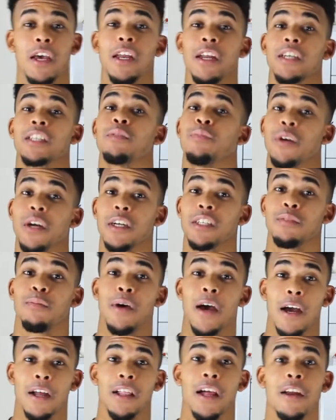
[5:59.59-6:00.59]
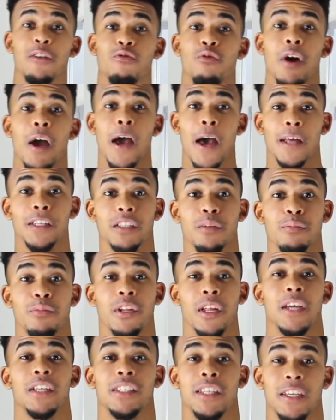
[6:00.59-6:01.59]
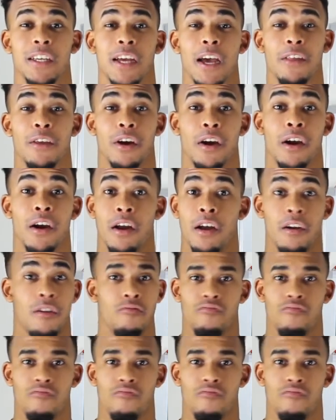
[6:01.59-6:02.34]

inexperienced backline who hasn't played together